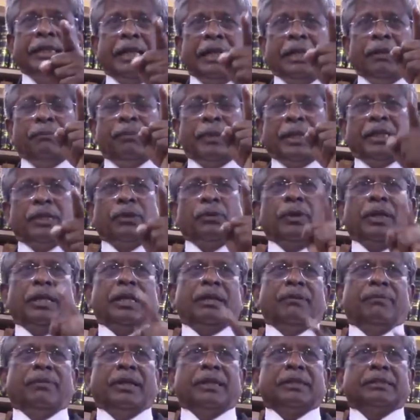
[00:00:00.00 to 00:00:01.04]
any particular
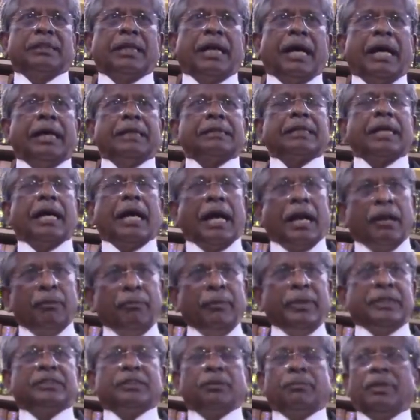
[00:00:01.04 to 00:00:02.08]
evidence as
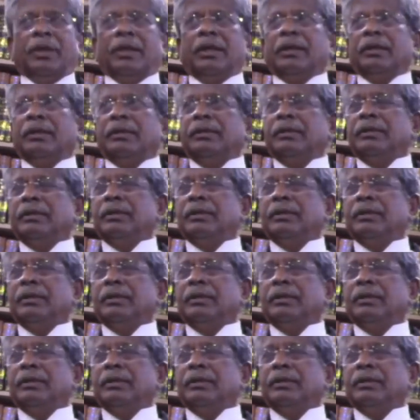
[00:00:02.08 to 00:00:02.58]
admissible,